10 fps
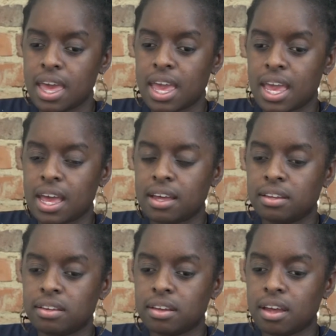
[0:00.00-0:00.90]

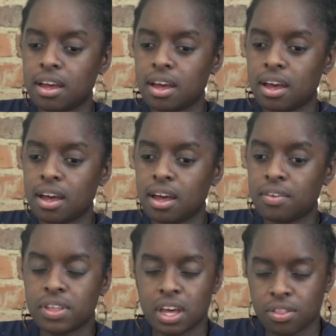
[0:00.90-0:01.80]
And
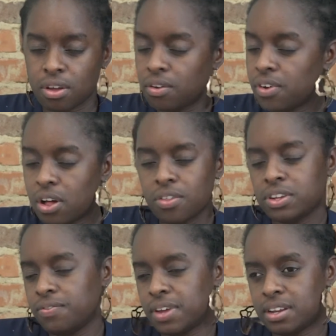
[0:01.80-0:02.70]
of all the
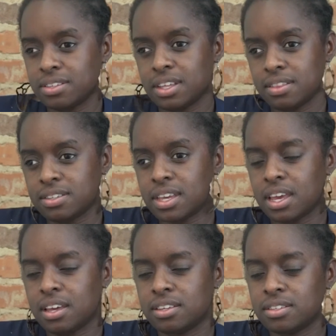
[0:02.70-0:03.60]
defendants in this
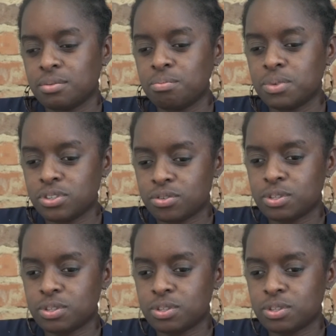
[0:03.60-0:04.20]
case, Mr.